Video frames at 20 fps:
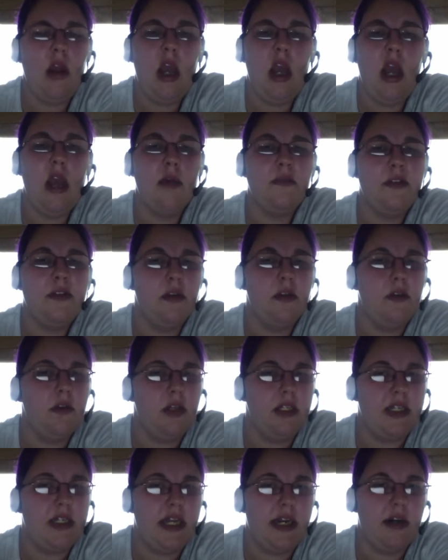Absolutely
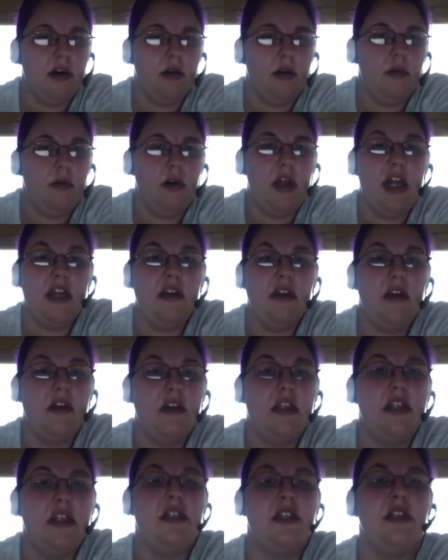terrible, and
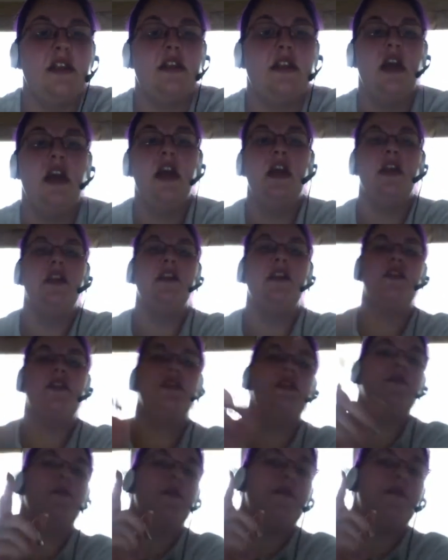this is this is